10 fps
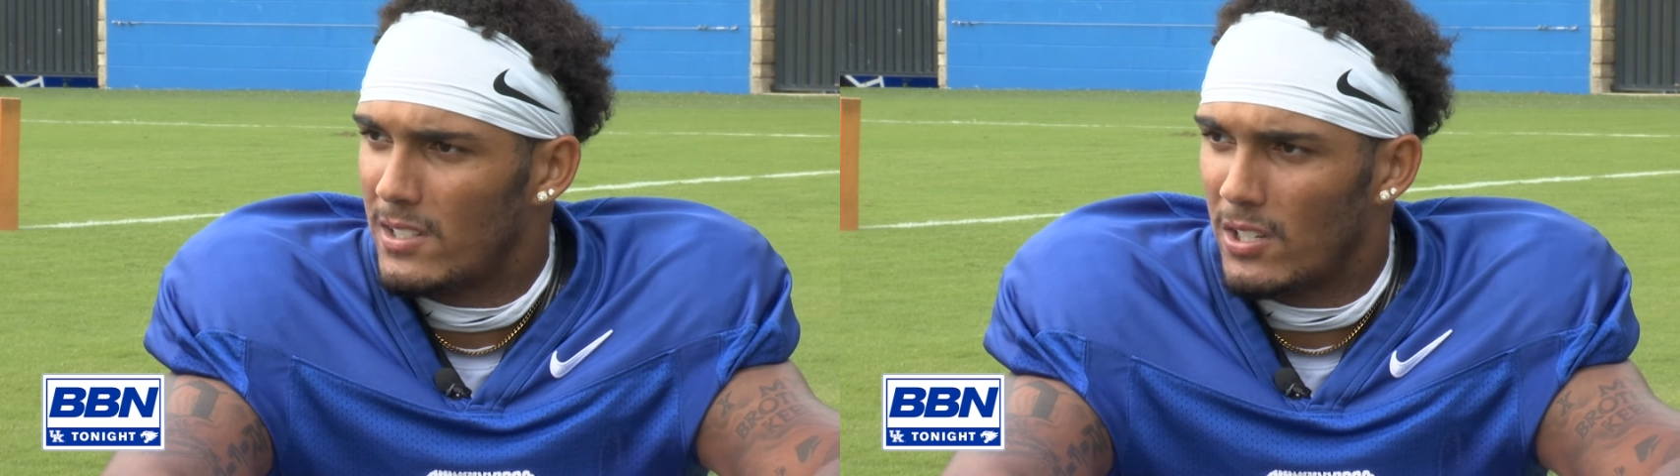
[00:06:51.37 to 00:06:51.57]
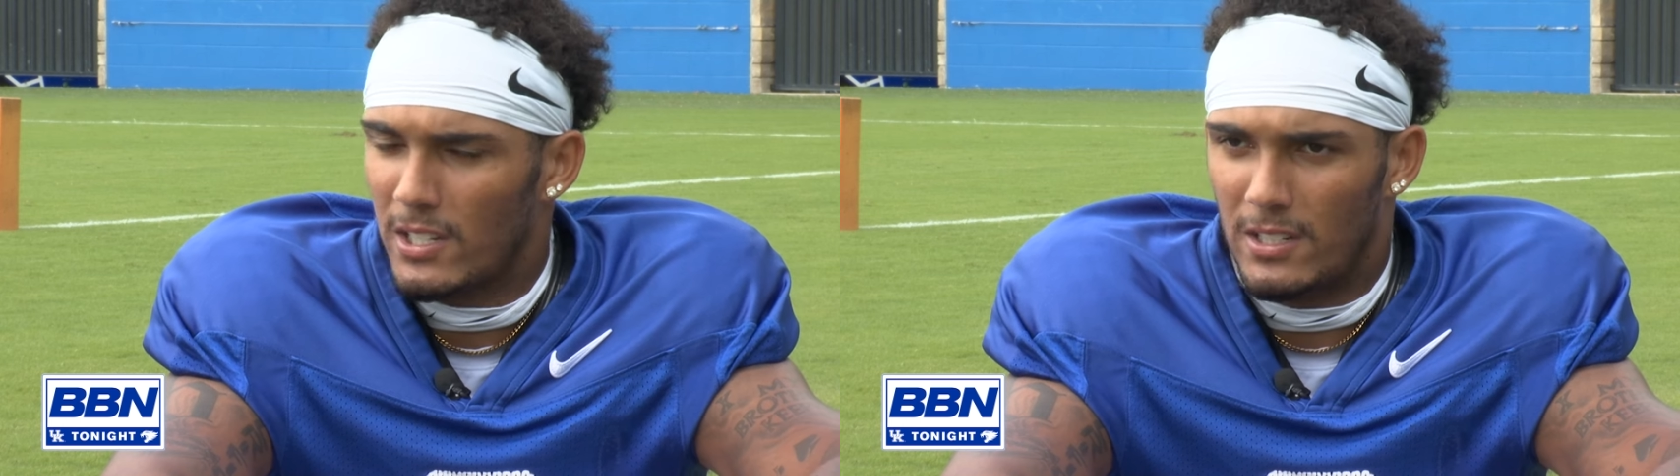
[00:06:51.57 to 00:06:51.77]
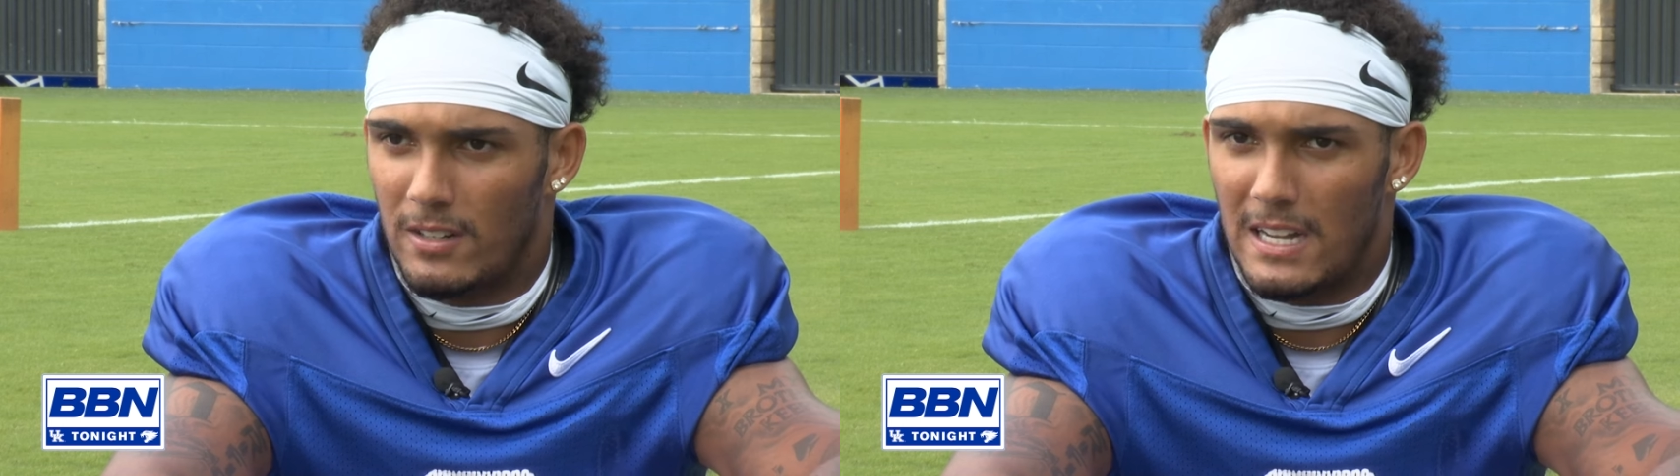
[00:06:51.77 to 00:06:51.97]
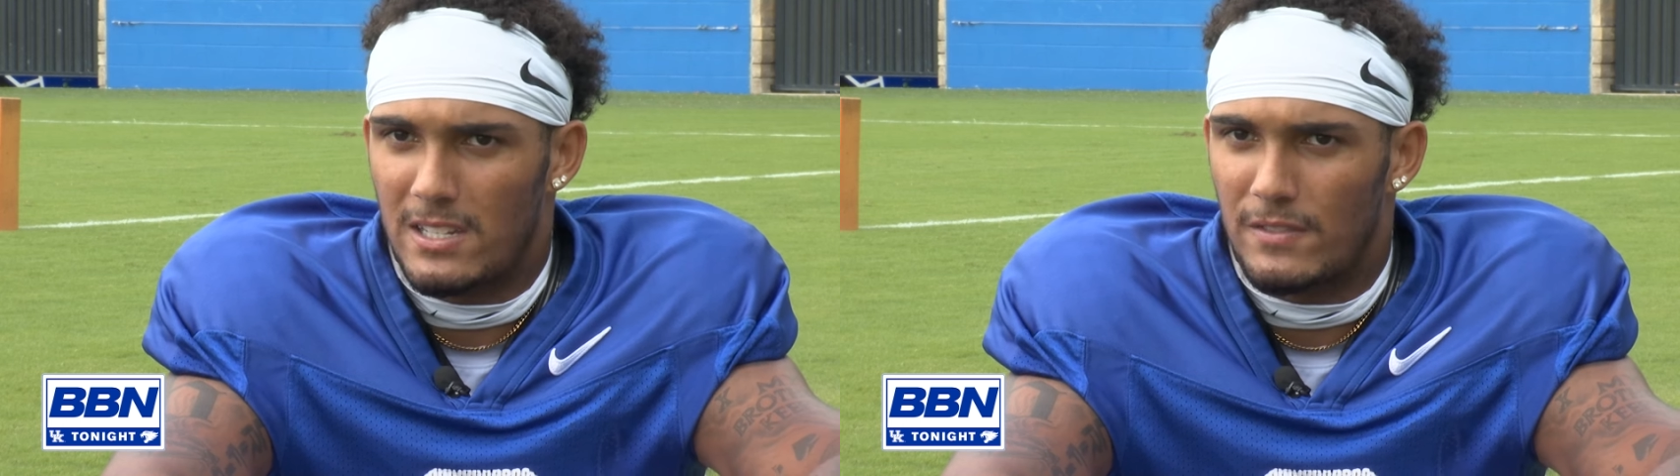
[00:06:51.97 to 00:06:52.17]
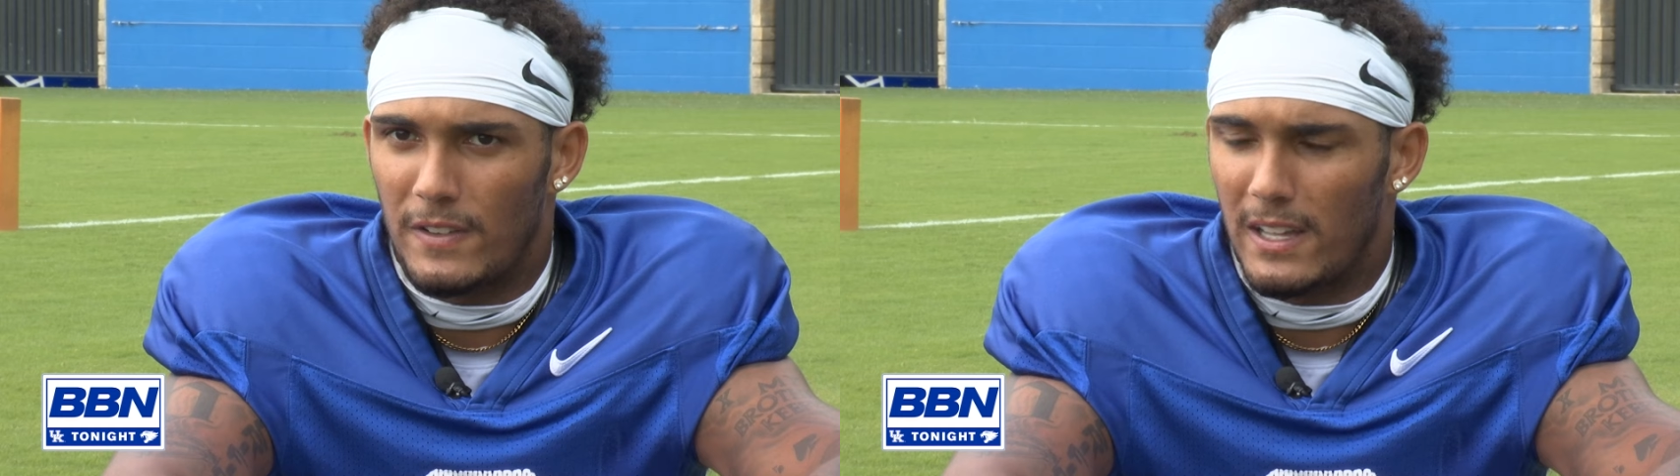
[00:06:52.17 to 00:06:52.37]
So, you know, I
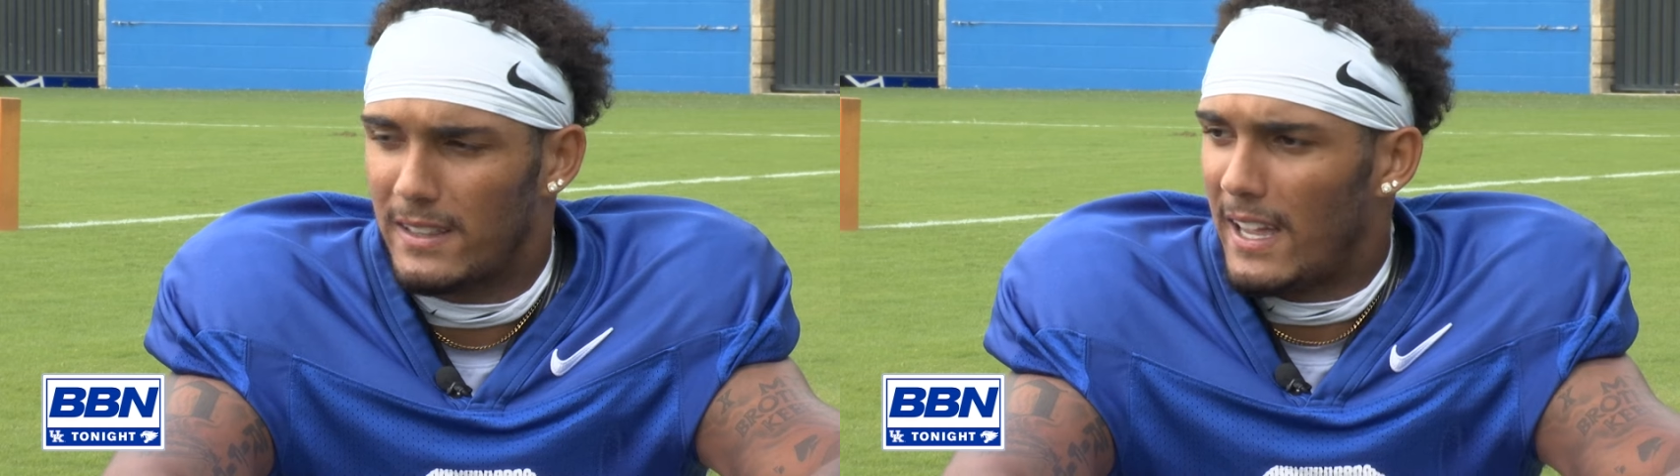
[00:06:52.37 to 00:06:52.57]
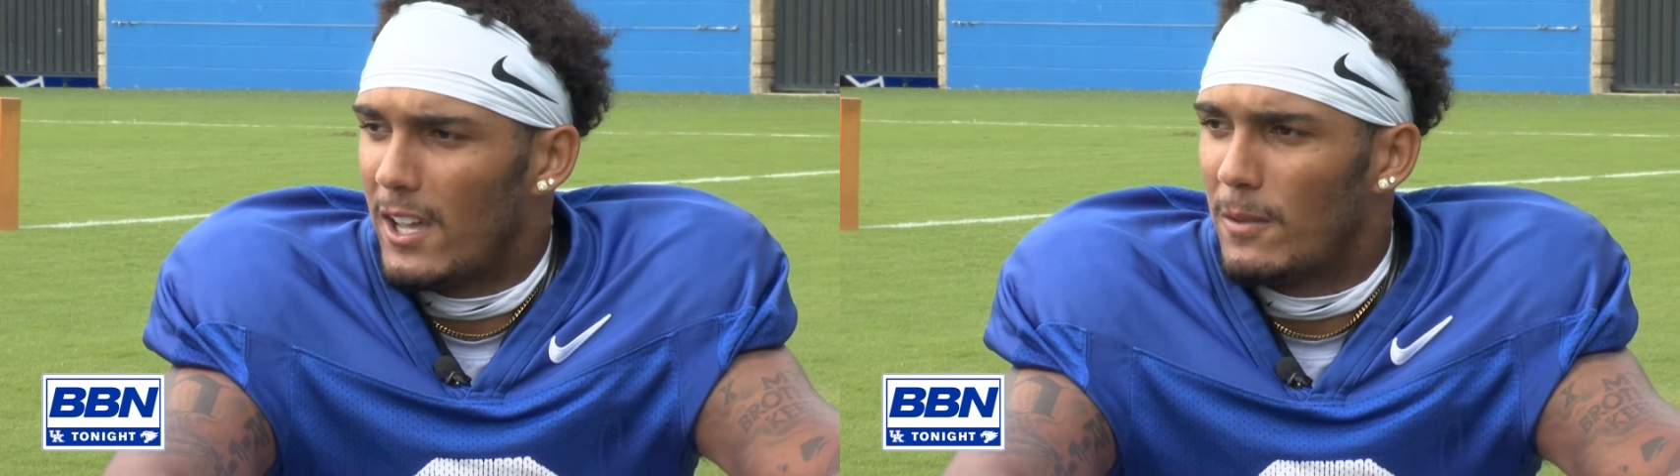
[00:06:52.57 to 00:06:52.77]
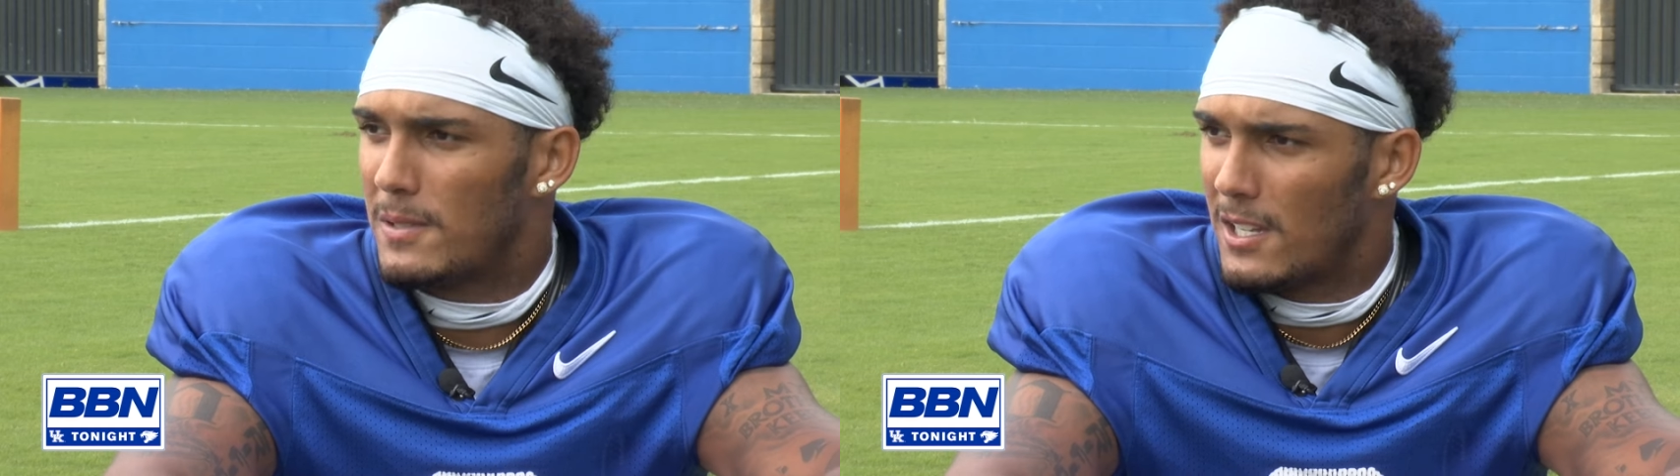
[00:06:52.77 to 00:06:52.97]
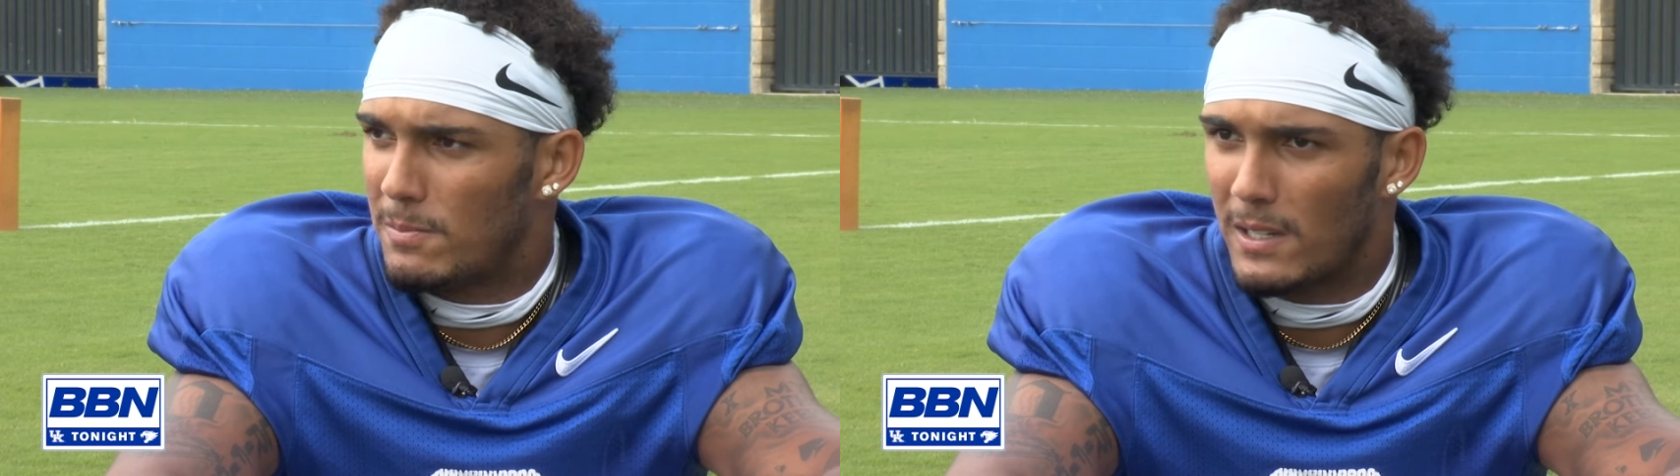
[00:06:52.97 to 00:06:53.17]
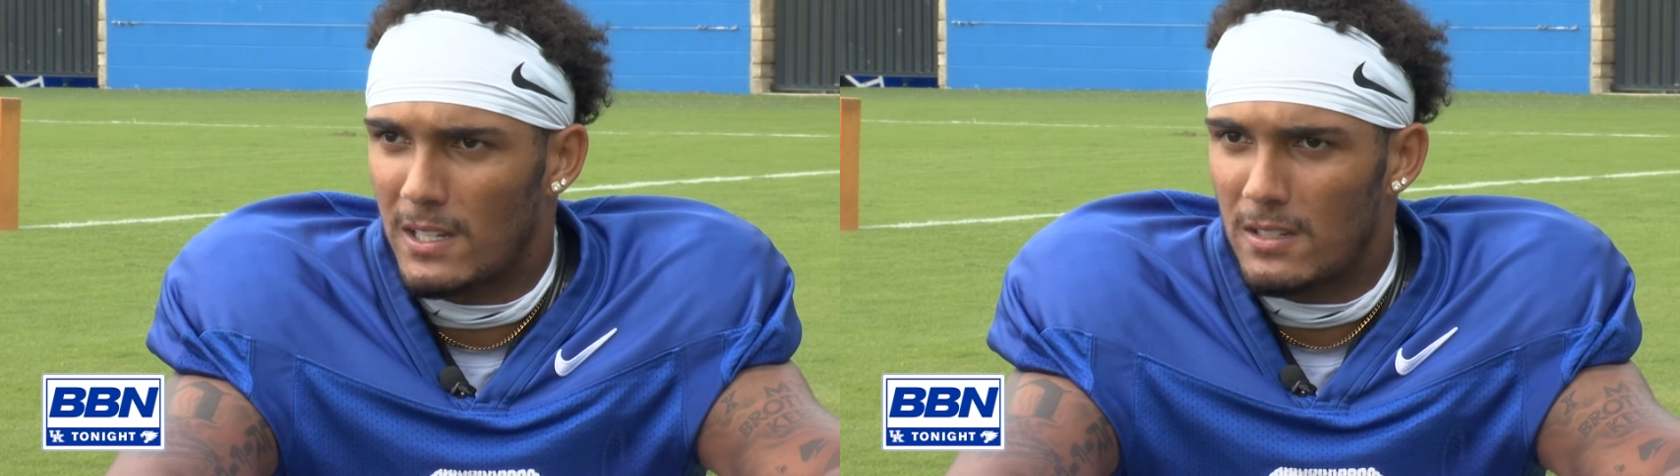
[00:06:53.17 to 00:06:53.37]
just feel like that helps us
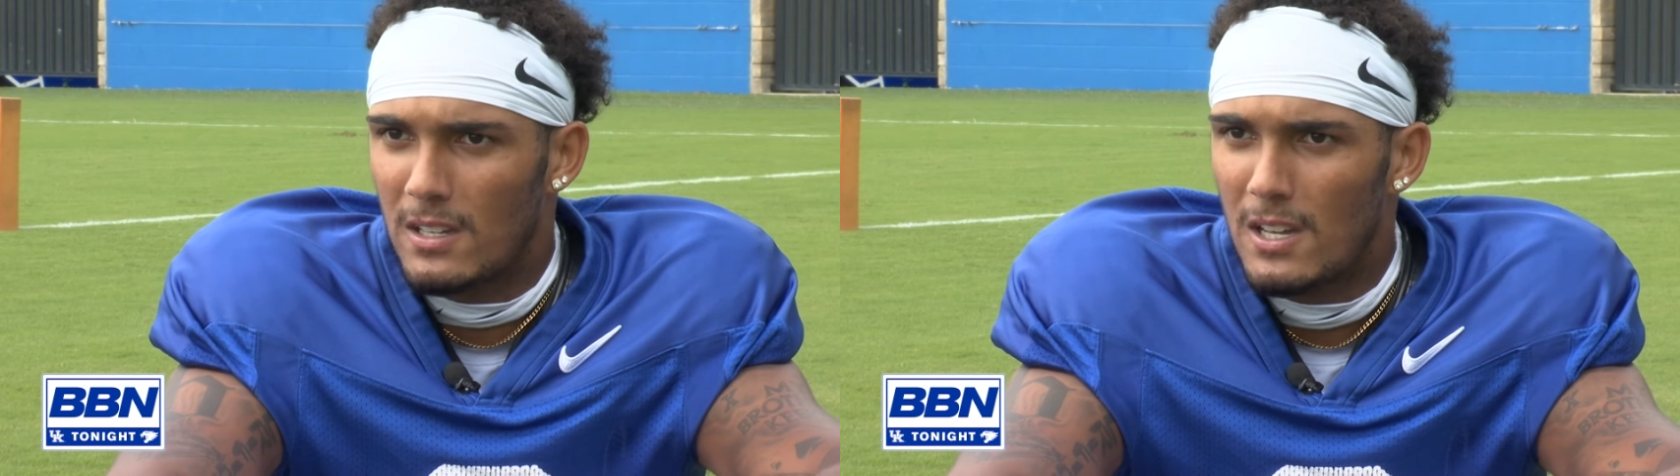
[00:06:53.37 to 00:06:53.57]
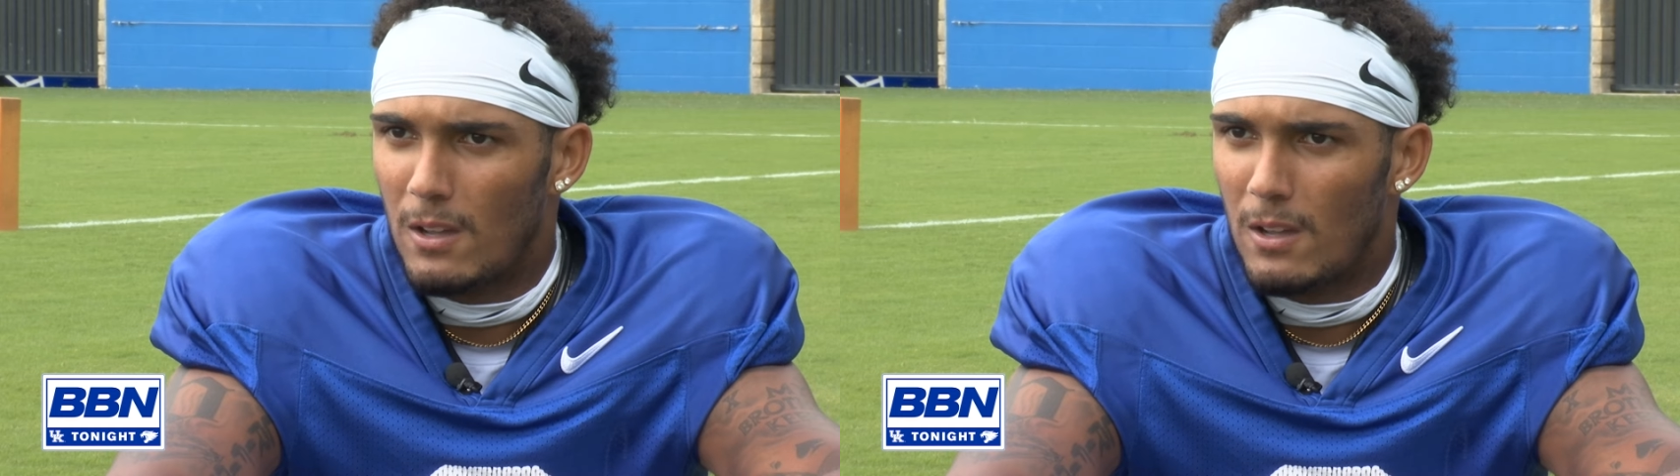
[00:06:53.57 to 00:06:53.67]
because